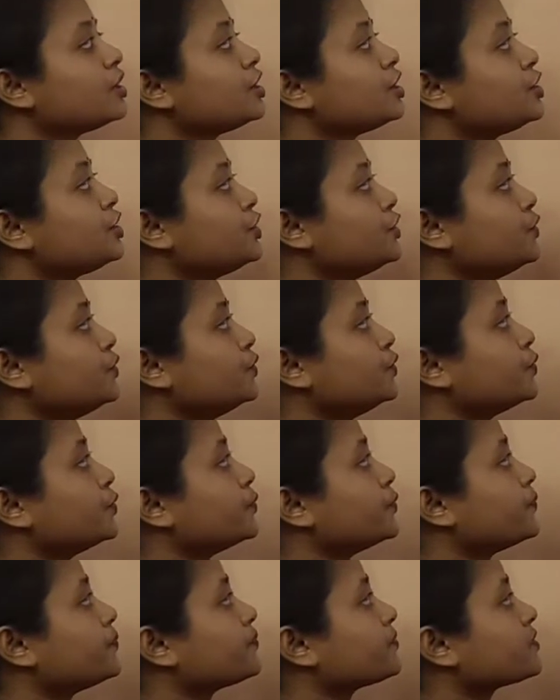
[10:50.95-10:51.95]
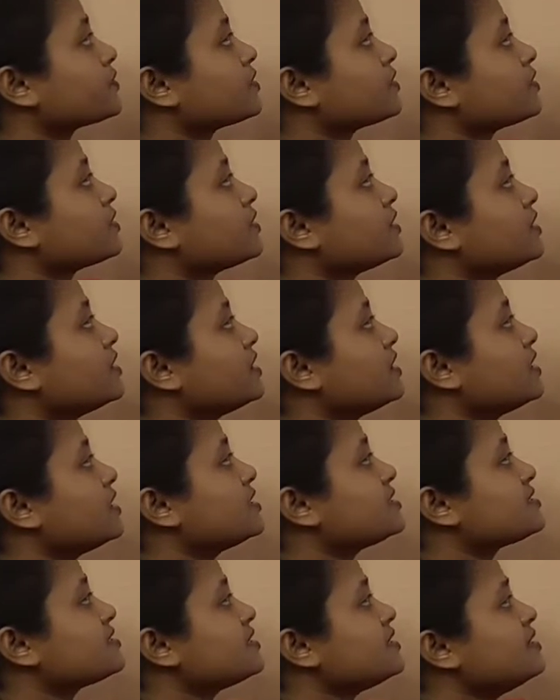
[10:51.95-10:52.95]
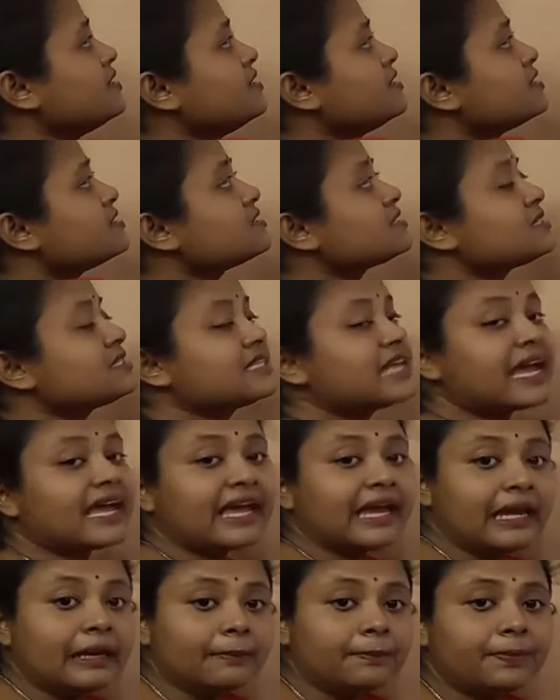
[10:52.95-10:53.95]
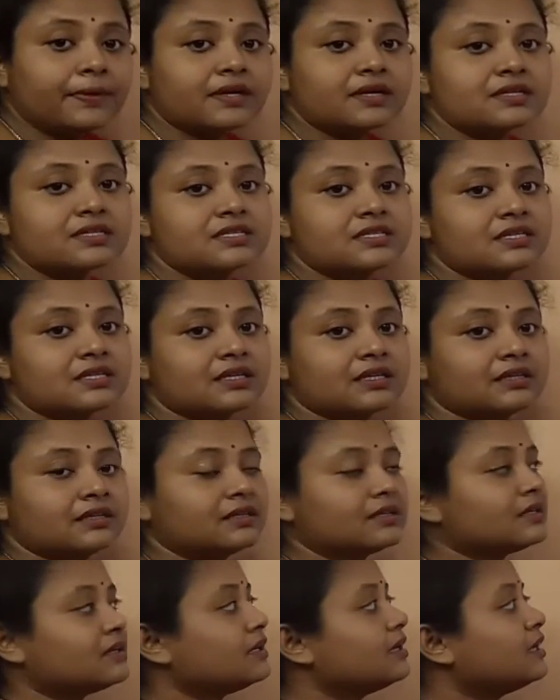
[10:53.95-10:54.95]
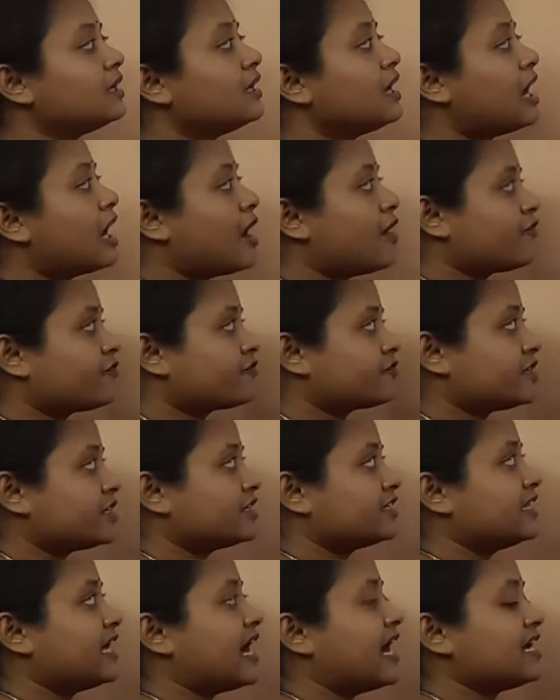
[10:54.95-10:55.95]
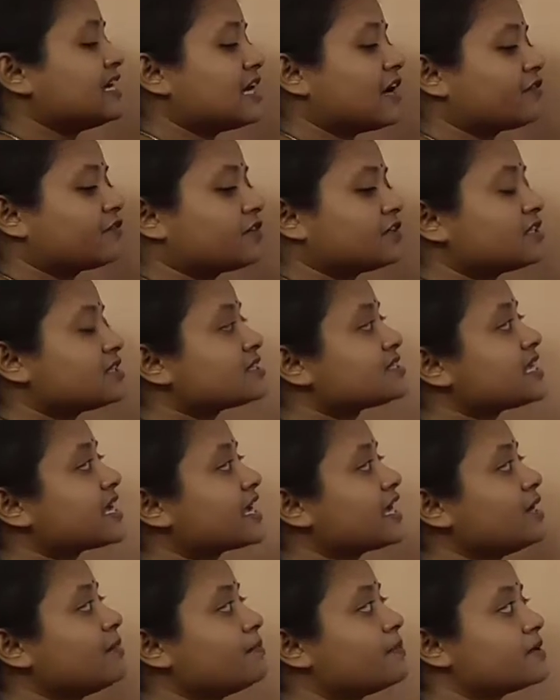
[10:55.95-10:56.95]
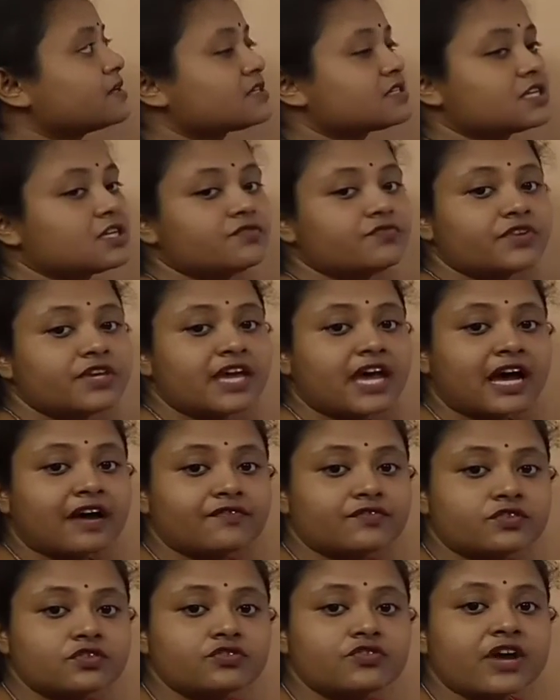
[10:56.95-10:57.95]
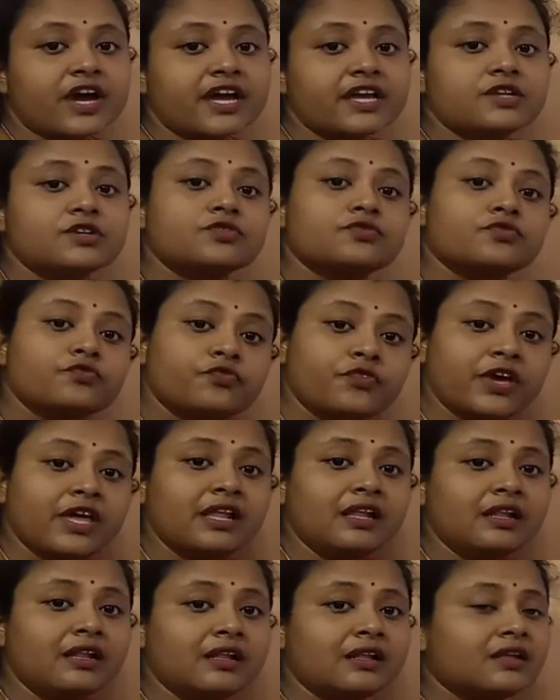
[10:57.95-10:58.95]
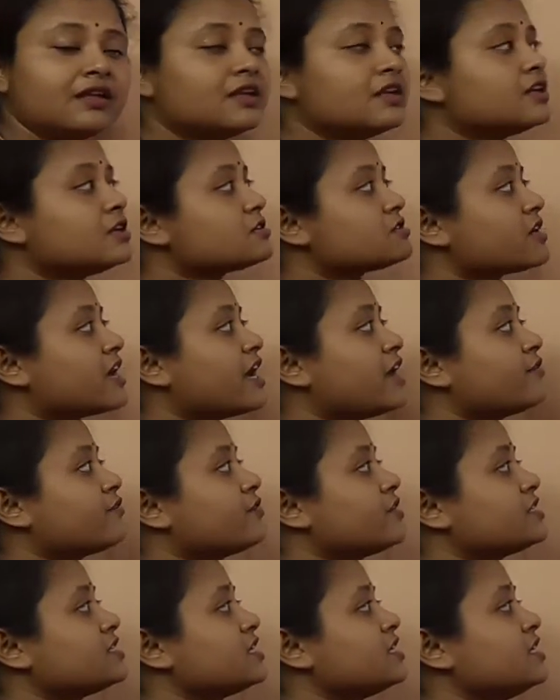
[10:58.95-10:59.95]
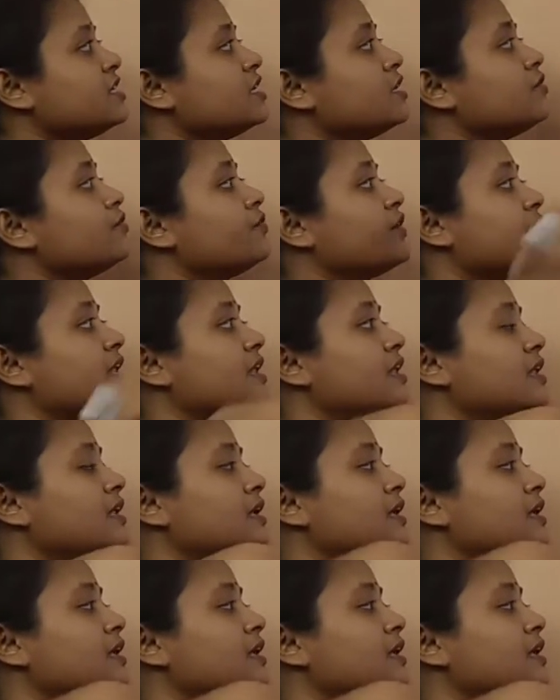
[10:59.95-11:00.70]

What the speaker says: You is the second person. After that, after the second person, we have to write will. So I have written here will.